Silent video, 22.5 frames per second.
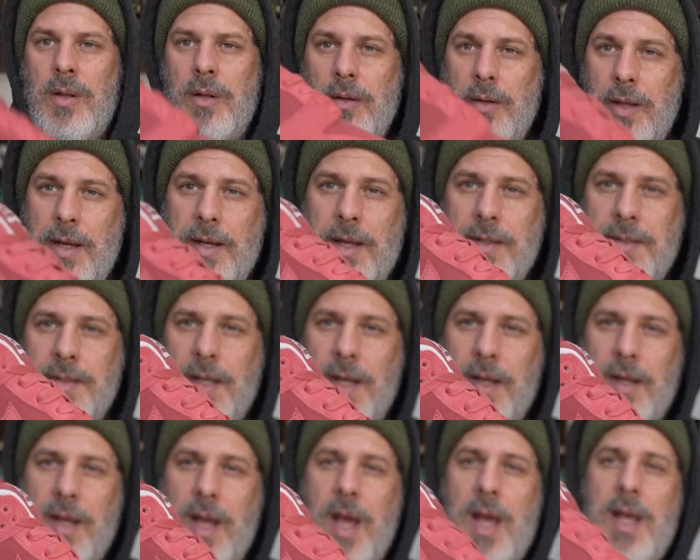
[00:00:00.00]
Like I
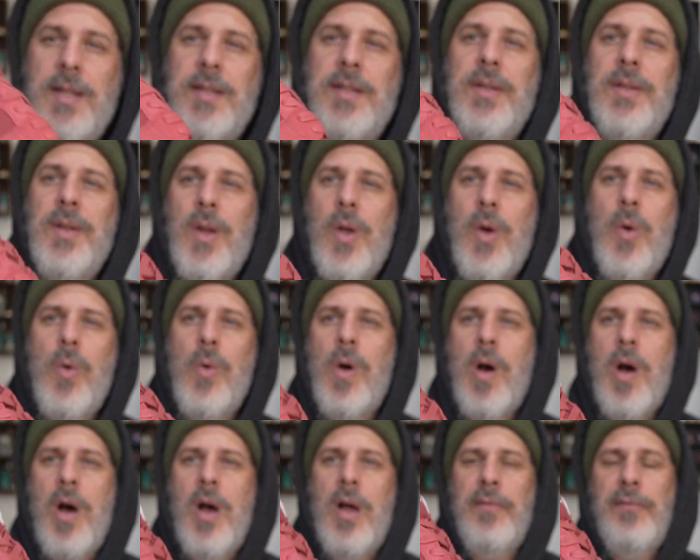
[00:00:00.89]
said, guys, no
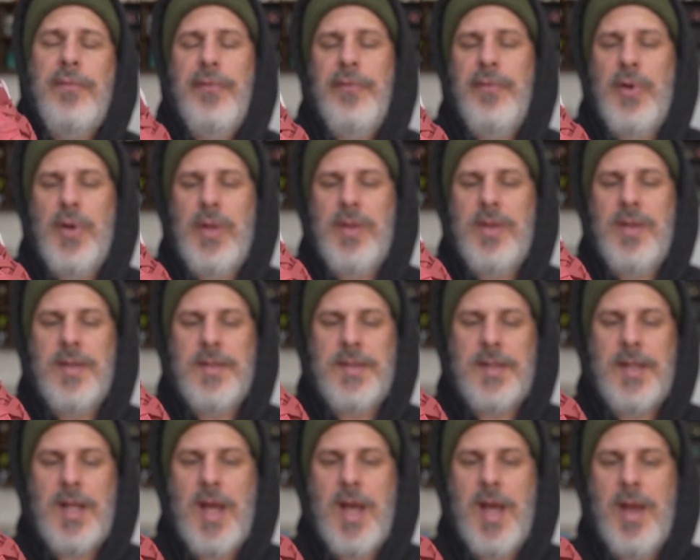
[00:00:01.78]
on foot this
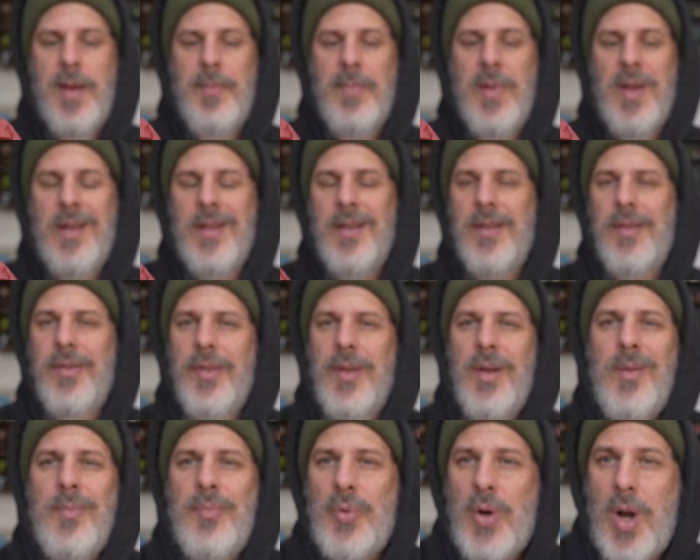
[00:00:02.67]
time.
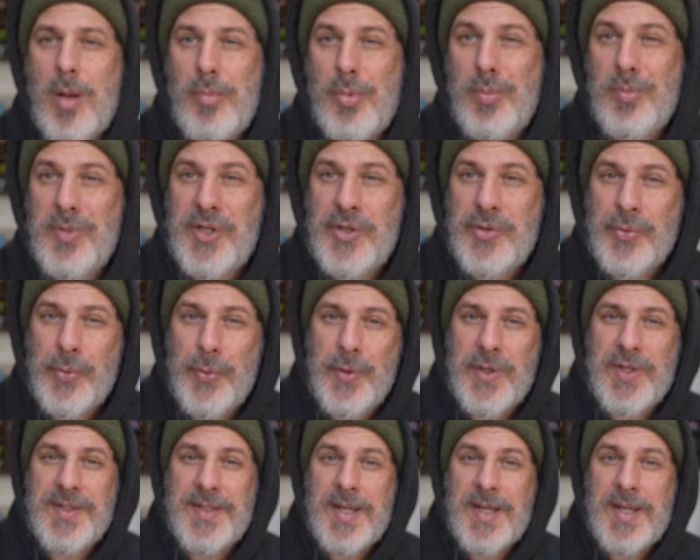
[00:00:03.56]
They're probably true to